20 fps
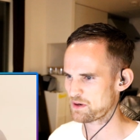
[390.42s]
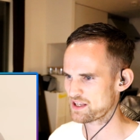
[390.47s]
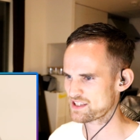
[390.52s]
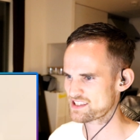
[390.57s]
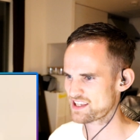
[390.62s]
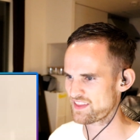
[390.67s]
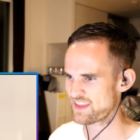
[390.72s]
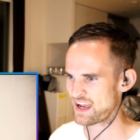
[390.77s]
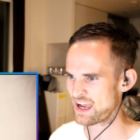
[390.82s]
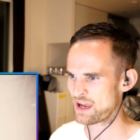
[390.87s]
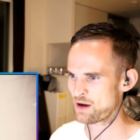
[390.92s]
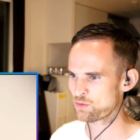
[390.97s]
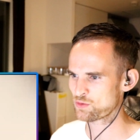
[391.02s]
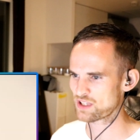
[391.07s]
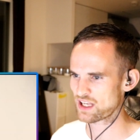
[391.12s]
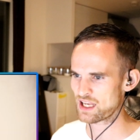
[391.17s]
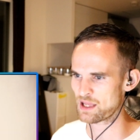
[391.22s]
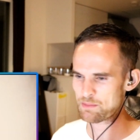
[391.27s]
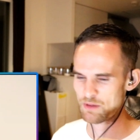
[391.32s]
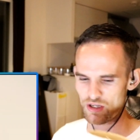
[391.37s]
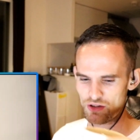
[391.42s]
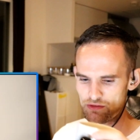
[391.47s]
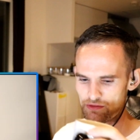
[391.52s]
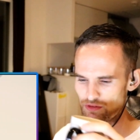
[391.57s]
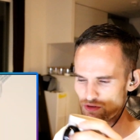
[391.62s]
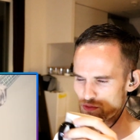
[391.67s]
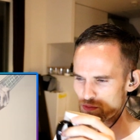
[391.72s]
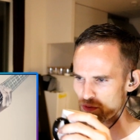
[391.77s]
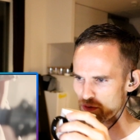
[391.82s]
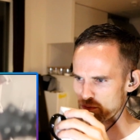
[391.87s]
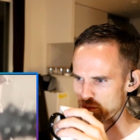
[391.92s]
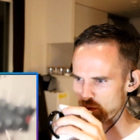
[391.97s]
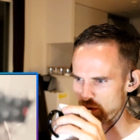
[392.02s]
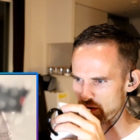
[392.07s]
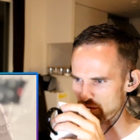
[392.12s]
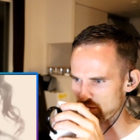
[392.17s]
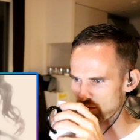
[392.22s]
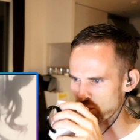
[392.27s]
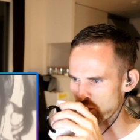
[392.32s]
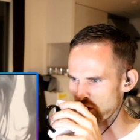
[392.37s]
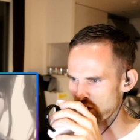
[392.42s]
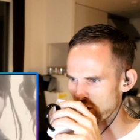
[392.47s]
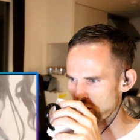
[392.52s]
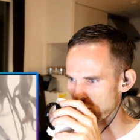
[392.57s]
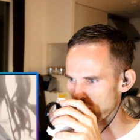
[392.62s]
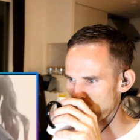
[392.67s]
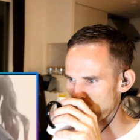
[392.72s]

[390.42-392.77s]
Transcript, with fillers: on, let's get that Elder Lemon, what, what?